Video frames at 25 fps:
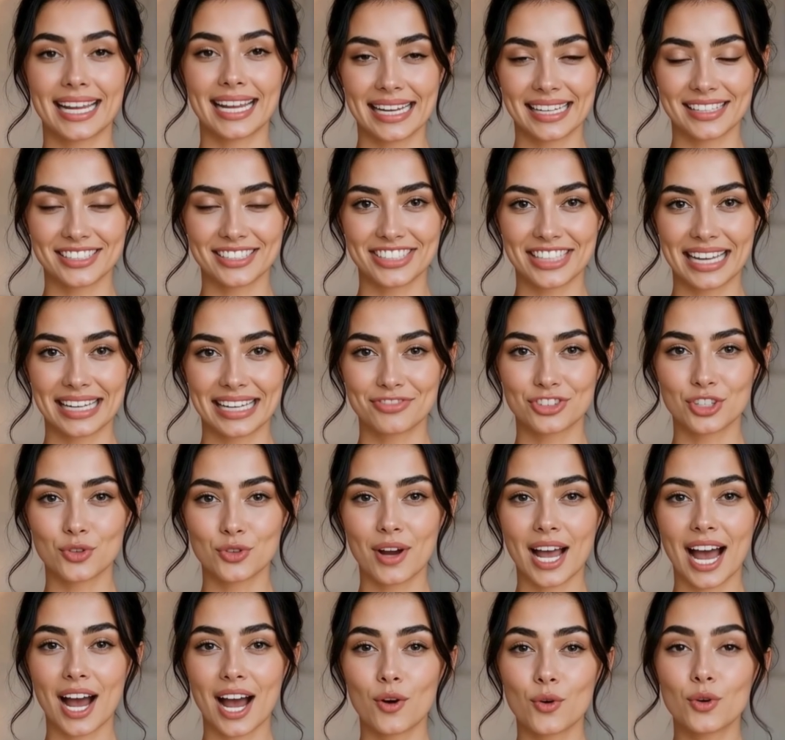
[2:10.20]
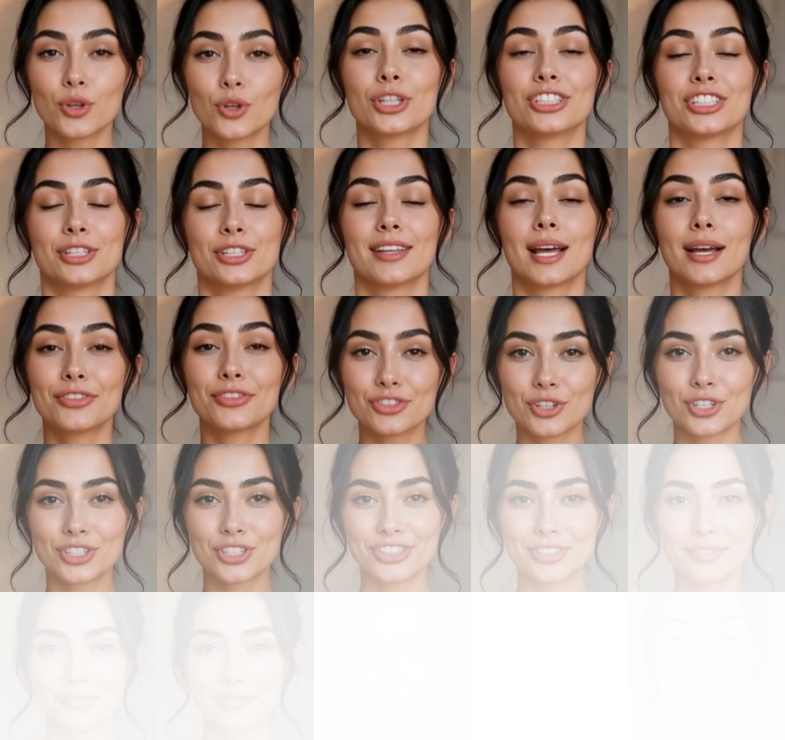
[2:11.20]
can save you hours of effort.
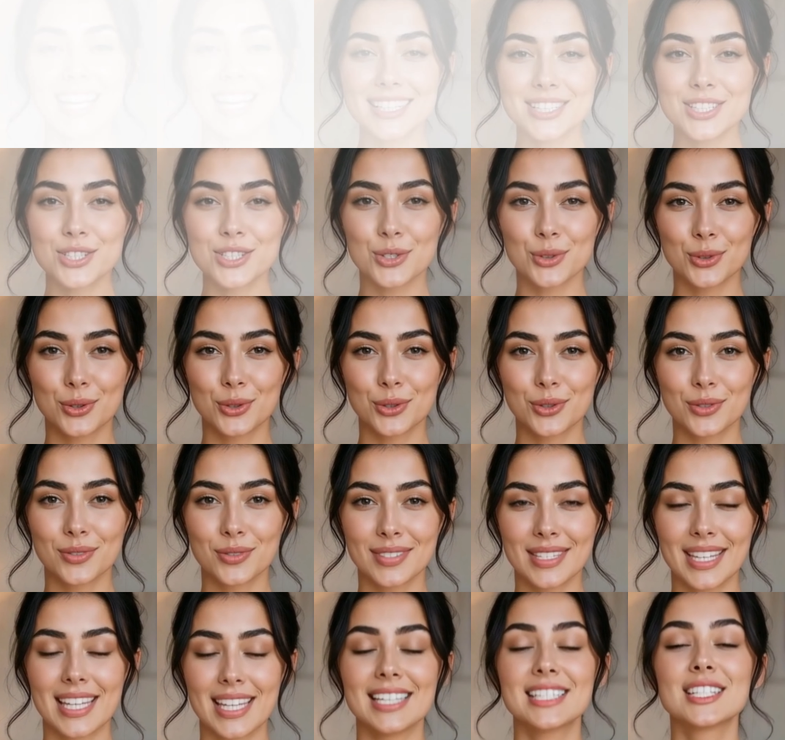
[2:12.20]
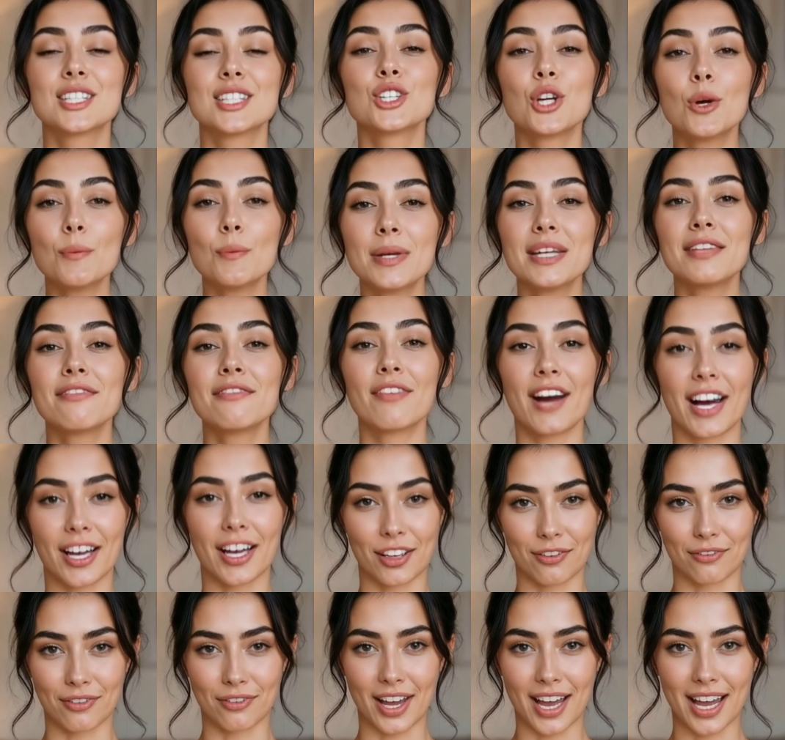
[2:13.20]
Next tool is Adobe
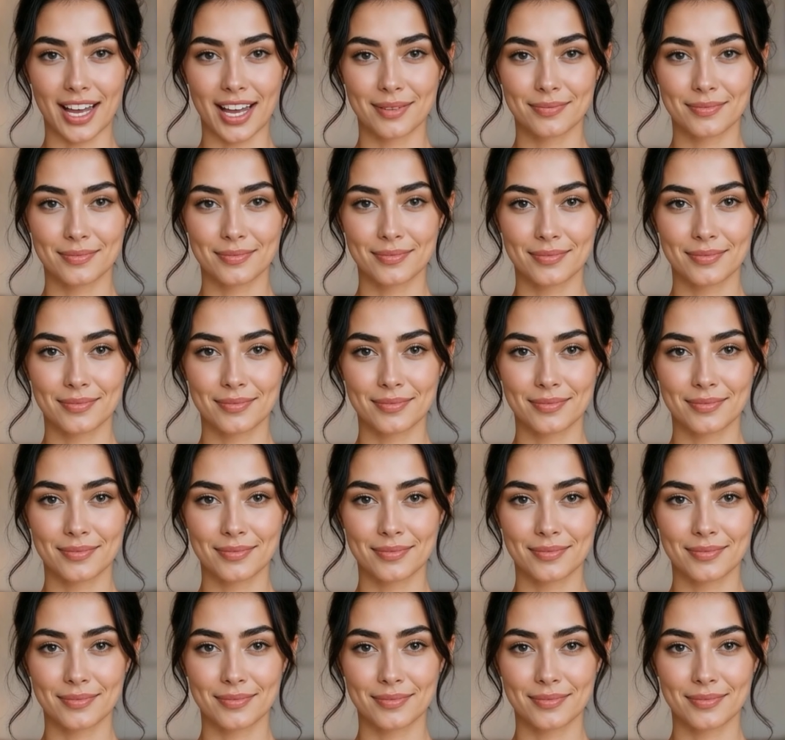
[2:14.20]
Firefly.